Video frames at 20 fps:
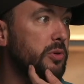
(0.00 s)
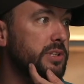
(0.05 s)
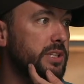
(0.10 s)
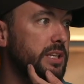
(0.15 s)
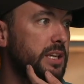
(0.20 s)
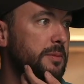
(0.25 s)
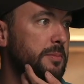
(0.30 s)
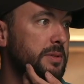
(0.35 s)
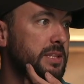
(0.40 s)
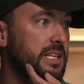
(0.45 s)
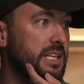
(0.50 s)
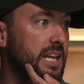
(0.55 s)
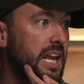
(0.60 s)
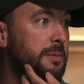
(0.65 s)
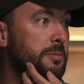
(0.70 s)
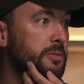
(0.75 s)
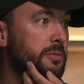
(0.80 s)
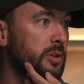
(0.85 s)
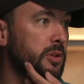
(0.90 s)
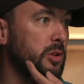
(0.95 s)
to him in the
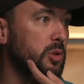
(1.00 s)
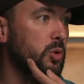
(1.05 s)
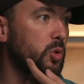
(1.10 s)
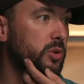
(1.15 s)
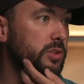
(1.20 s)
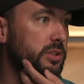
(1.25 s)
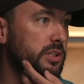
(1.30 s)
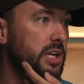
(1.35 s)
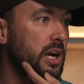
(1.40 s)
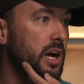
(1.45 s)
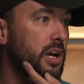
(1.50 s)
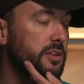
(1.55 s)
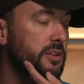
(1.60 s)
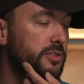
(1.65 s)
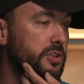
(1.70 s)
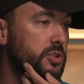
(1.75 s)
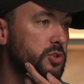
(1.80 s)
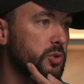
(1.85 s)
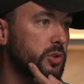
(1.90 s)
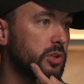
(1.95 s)
name of the Lord, the God of
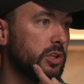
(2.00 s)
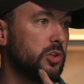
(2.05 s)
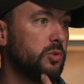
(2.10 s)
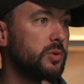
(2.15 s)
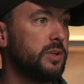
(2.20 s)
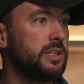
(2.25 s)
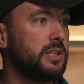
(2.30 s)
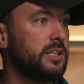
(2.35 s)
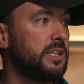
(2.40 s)
Israel, are written